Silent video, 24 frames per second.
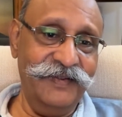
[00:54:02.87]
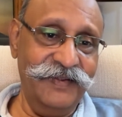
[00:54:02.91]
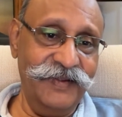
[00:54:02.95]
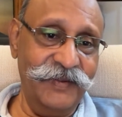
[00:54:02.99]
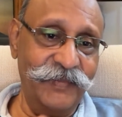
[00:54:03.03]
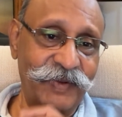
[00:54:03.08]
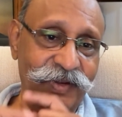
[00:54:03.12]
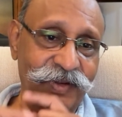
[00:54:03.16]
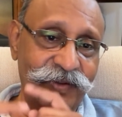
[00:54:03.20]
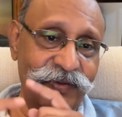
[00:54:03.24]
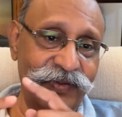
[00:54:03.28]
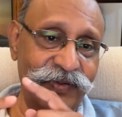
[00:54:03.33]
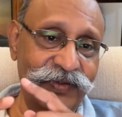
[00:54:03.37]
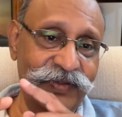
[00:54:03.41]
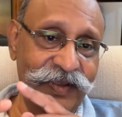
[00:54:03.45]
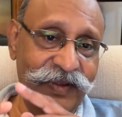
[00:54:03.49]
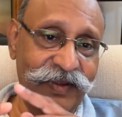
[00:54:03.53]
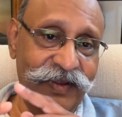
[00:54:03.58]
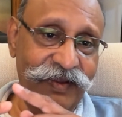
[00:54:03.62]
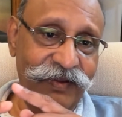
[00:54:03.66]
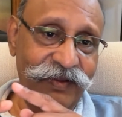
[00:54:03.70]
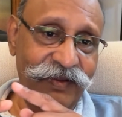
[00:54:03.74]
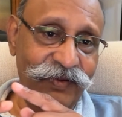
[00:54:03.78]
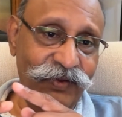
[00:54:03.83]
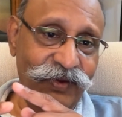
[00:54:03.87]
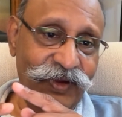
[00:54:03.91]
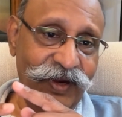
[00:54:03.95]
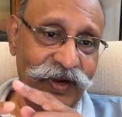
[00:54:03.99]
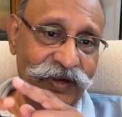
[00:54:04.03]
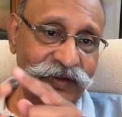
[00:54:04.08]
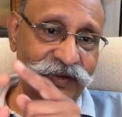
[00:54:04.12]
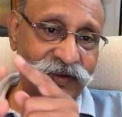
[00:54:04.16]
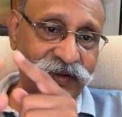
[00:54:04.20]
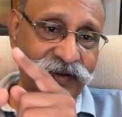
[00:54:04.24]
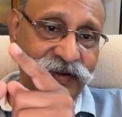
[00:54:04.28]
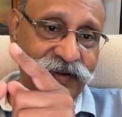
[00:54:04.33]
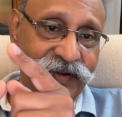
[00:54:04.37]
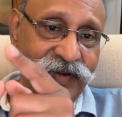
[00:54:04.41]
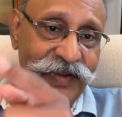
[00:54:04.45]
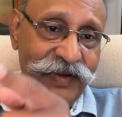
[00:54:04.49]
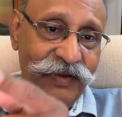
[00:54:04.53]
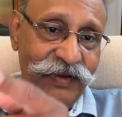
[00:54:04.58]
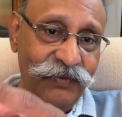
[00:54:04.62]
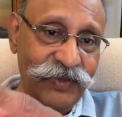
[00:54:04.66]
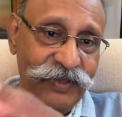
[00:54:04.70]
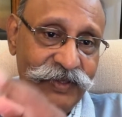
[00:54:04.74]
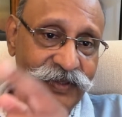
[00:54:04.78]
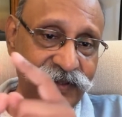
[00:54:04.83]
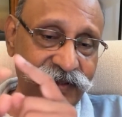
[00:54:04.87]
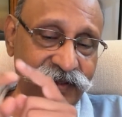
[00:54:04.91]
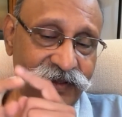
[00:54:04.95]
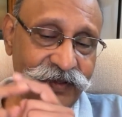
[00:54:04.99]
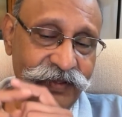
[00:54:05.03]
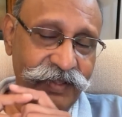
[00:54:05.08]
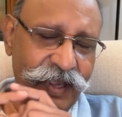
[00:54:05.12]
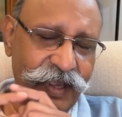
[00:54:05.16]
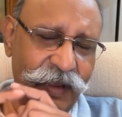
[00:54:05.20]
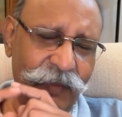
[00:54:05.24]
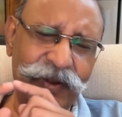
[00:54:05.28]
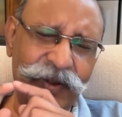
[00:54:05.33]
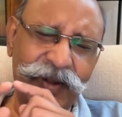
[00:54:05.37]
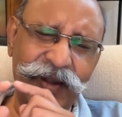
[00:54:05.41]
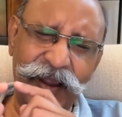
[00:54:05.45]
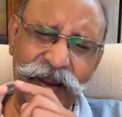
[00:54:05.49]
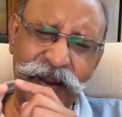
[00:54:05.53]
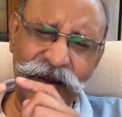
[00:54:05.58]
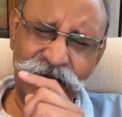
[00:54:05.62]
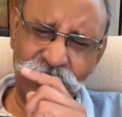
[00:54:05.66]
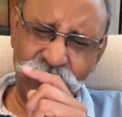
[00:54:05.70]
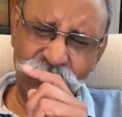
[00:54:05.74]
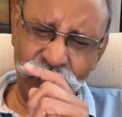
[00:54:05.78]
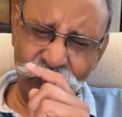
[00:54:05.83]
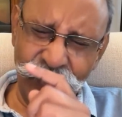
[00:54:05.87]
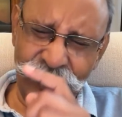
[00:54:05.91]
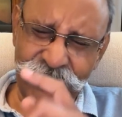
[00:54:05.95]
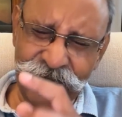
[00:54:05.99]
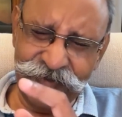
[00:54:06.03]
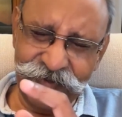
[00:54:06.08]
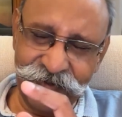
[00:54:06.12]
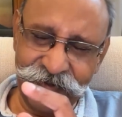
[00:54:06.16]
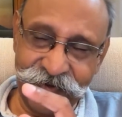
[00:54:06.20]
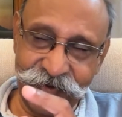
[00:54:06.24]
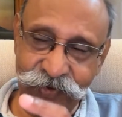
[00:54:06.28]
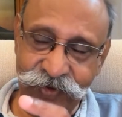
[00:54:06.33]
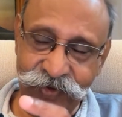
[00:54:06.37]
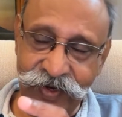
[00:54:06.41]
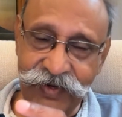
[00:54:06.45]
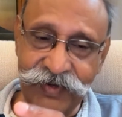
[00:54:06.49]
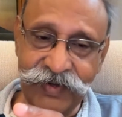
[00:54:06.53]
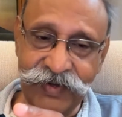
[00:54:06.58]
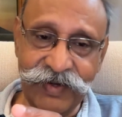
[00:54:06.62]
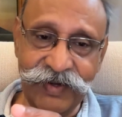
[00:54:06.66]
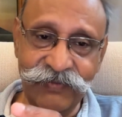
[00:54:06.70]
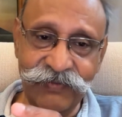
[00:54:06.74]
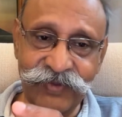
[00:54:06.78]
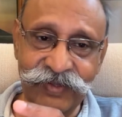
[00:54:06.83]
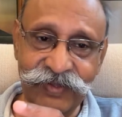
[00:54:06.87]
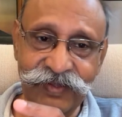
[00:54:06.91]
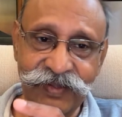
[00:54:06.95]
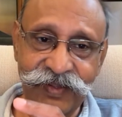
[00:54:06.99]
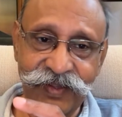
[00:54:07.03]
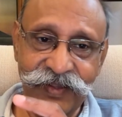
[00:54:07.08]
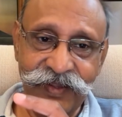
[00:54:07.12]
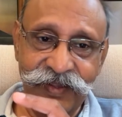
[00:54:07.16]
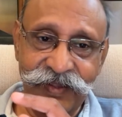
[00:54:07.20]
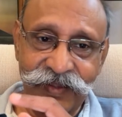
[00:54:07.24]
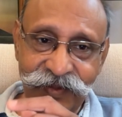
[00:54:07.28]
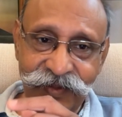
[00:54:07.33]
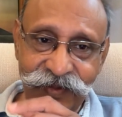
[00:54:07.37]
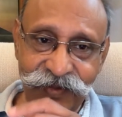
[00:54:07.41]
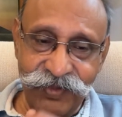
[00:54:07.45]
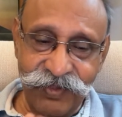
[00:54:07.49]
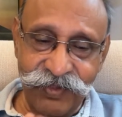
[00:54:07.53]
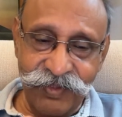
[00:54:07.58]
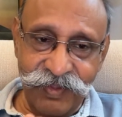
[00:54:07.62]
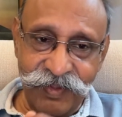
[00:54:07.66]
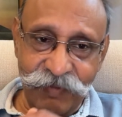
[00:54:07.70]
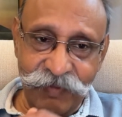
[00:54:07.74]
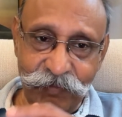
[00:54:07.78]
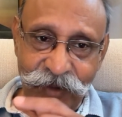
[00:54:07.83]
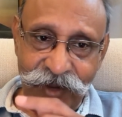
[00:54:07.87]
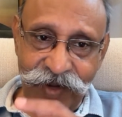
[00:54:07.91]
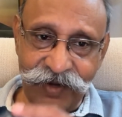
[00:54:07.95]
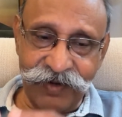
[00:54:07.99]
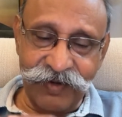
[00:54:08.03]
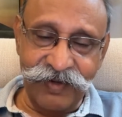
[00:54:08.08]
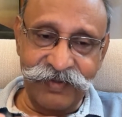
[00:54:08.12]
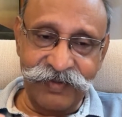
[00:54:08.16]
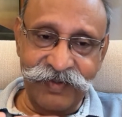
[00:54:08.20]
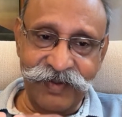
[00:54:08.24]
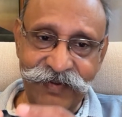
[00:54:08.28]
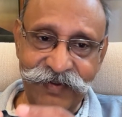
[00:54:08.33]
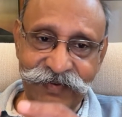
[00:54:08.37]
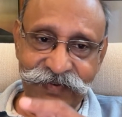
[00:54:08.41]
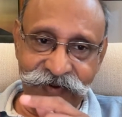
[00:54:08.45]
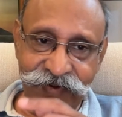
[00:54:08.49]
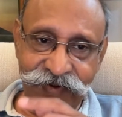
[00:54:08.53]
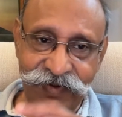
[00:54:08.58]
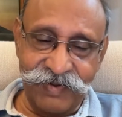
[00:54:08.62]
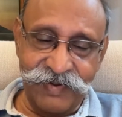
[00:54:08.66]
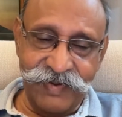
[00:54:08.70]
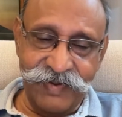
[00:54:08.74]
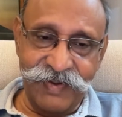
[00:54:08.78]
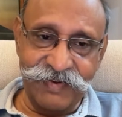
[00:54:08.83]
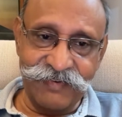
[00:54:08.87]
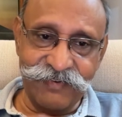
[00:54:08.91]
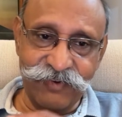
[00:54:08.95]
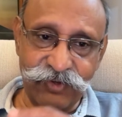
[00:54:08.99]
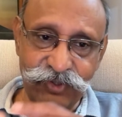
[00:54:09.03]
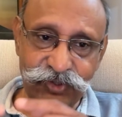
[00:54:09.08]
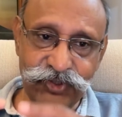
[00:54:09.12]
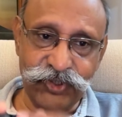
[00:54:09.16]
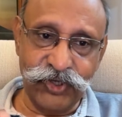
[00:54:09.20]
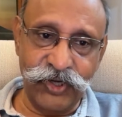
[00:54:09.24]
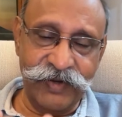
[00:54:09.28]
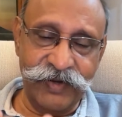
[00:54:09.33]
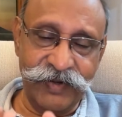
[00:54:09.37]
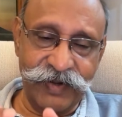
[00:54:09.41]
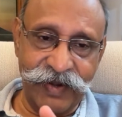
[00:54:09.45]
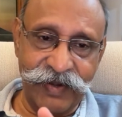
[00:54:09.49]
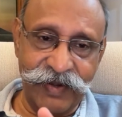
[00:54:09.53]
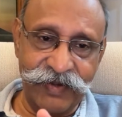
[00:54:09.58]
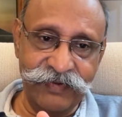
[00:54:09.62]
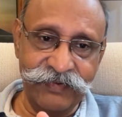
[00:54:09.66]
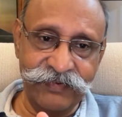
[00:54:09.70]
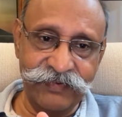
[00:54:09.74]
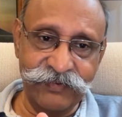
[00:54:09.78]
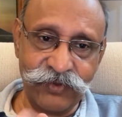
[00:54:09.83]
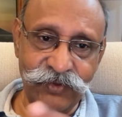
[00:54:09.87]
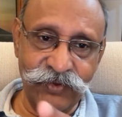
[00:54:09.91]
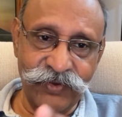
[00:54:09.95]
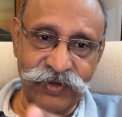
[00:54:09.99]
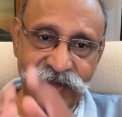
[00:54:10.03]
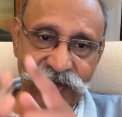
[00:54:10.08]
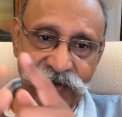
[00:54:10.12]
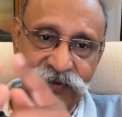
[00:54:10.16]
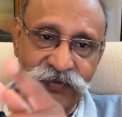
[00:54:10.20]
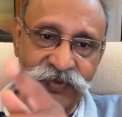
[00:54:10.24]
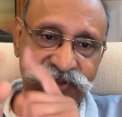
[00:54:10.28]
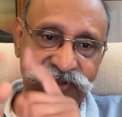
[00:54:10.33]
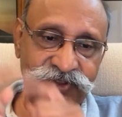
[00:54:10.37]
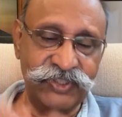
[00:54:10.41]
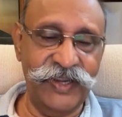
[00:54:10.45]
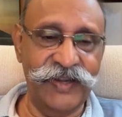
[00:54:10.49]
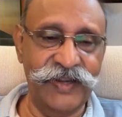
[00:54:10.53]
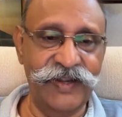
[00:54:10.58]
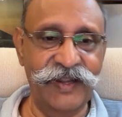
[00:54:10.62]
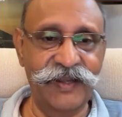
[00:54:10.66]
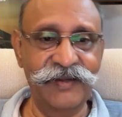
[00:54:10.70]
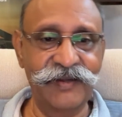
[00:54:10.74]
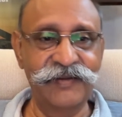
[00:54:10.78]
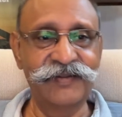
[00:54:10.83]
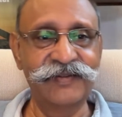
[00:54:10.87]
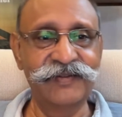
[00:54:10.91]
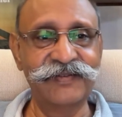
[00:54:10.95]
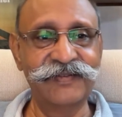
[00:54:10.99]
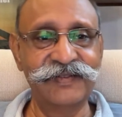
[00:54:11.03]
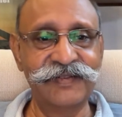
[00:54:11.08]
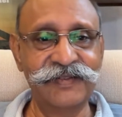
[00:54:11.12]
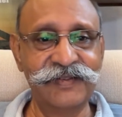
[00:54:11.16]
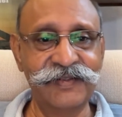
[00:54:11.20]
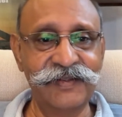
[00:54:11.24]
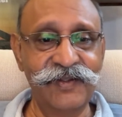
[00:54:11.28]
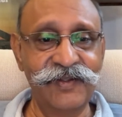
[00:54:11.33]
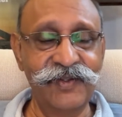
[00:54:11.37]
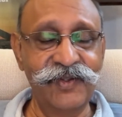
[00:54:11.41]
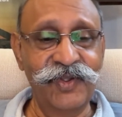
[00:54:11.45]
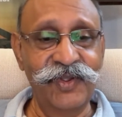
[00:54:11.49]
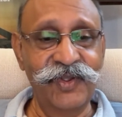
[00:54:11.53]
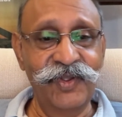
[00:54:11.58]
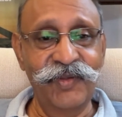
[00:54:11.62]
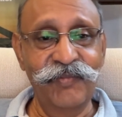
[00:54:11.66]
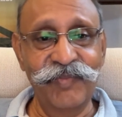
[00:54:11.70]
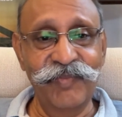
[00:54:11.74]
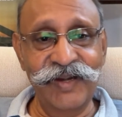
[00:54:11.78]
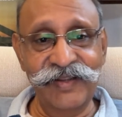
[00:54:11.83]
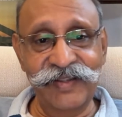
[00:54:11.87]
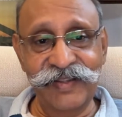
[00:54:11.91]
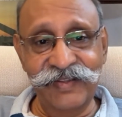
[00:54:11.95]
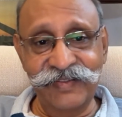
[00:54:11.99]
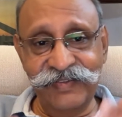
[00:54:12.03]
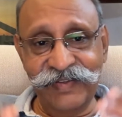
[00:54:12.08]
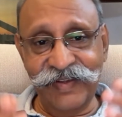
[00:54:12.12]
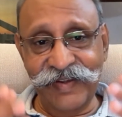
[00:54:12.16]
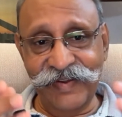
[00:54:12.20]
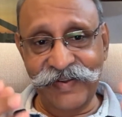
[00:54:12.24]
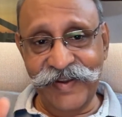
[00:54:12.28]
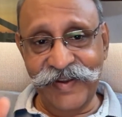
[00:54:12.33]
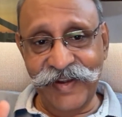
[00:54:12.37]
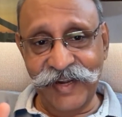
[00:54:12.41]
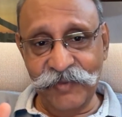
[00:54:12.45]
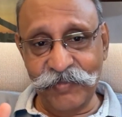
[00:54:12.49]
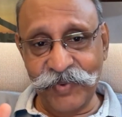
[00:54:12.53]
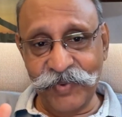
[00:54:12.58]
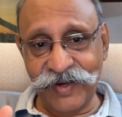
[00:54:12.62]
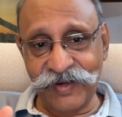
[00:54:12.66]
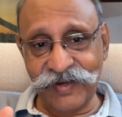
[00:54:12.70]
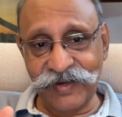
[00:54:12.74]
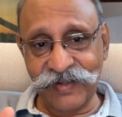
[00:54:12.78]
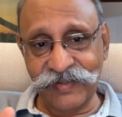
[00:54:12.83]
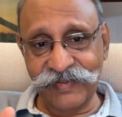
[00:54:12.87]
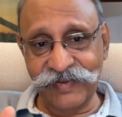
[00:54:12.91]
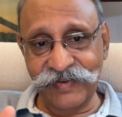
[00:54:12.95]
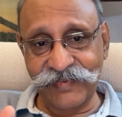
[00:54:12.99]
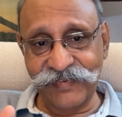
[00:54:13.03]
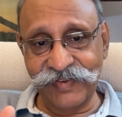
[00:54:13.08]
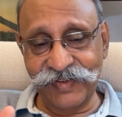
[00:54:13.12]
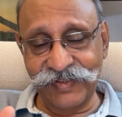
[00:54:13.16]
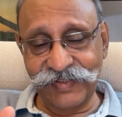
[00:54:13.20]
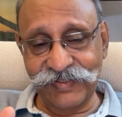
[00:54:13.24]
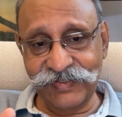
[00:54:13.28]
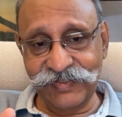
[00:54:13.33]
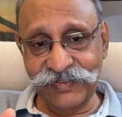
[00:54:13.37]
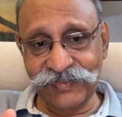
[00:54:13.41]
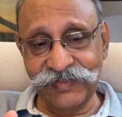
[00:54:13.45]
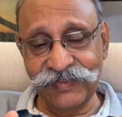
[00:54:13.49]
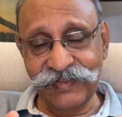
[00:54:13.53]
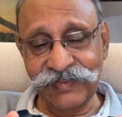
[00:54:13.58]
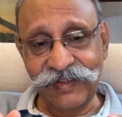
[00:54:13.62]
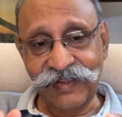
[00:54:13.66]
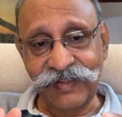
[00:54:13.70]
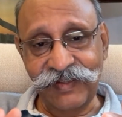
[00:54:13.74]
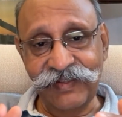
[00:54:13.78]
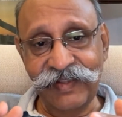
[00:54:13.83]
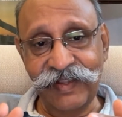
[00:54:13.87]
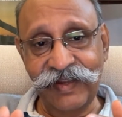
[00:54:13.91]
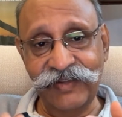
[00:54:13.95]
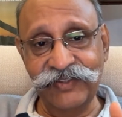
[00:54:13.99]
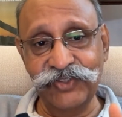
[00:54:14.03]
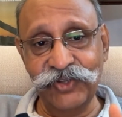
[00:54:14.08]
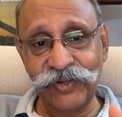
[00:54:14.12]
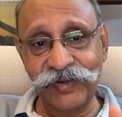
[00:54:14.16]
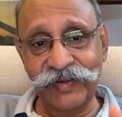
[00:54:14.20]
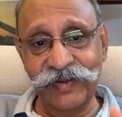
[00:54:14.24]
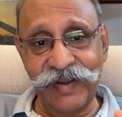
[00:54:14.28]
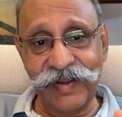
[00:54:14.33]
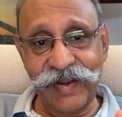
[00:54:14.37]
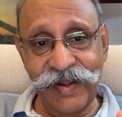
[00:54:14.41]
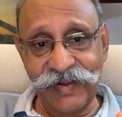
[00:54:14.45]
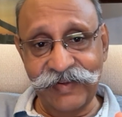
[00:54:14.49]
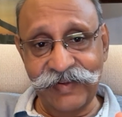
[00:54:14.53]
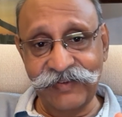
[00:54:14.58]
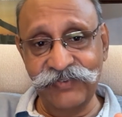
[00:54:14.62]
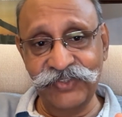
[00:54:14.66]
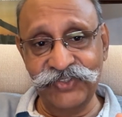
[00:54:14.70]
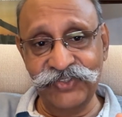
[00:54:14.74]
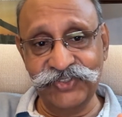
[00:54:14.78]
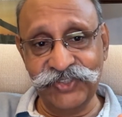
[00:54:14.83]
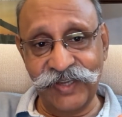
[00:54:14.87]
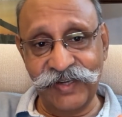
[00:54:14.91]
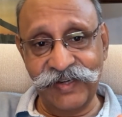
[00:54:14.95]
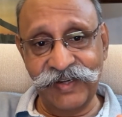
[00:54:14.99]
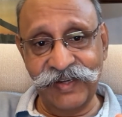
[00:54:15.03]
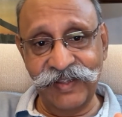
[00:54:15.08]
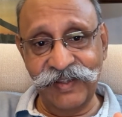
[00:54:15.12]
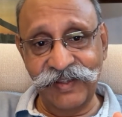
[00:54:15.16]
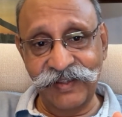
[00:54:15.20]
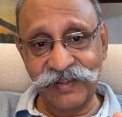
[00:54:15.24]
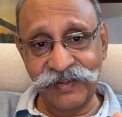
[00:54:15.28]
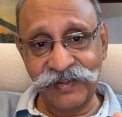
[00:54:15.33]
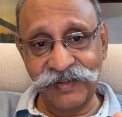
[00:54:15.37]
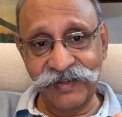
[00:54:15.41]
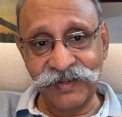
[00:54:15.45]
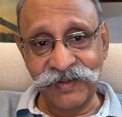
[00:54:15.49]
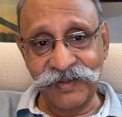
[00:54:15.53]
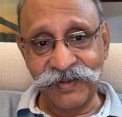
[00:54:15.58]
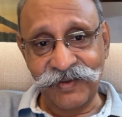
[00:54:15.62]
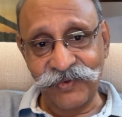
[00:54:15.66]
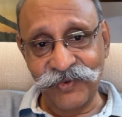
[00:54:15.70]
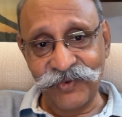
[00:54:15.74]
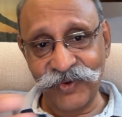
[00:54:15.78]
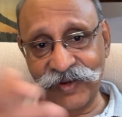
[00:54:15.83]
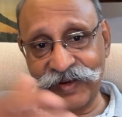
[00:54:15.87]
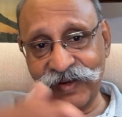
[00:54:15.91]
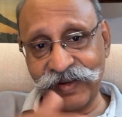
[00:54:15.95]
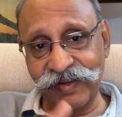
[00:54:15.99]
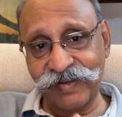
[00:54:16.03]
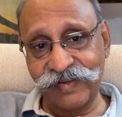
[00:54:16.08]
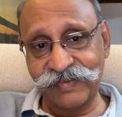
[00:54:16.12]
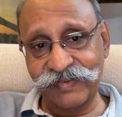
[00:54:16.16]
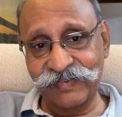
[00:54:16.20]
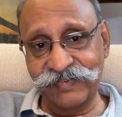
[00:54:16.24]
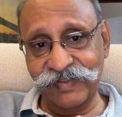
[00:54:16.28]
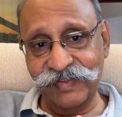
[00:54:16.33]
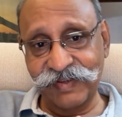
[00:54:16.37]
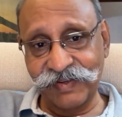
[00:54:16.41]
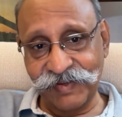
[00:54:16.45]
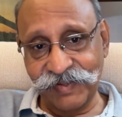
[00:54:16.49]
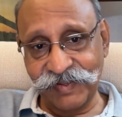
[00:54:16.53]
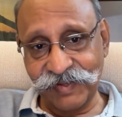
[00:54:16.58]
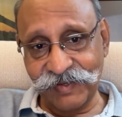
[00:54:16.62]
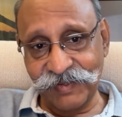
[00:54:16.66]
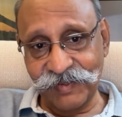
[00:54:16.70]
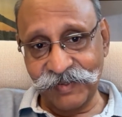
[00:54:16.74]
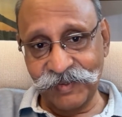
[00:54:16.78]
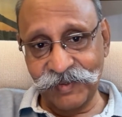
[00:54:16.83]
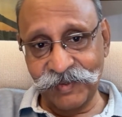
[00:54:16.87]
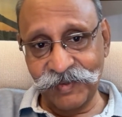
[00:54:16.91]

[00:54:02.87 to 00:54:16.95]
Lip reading: I mean, you can't deal with. I mean, I don't say you can't deal with. Bangladesh and India should join hands to deal with China. But this idiot Bangladeshis, they are joining hands with China, going against India.